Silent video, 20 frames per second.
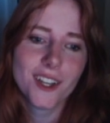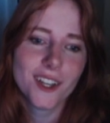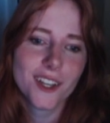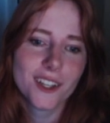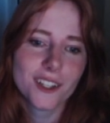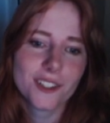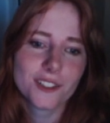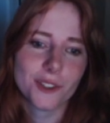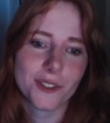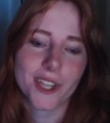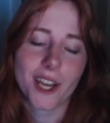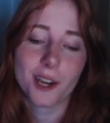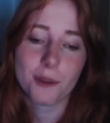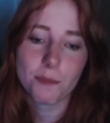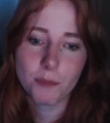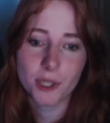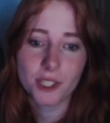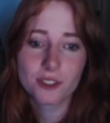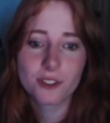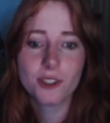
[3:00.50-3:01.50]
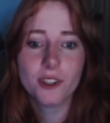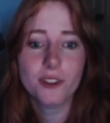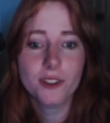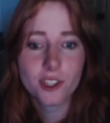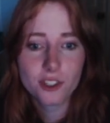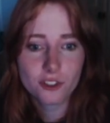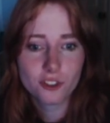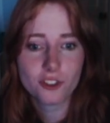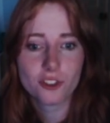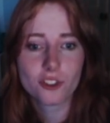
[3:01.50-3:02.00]
So yeah, basically
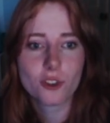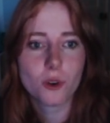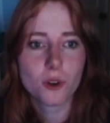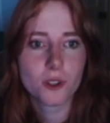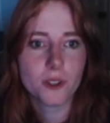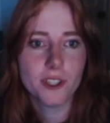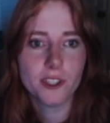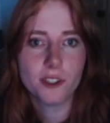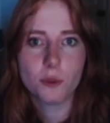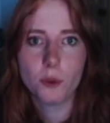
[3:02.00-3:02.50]
this just correlates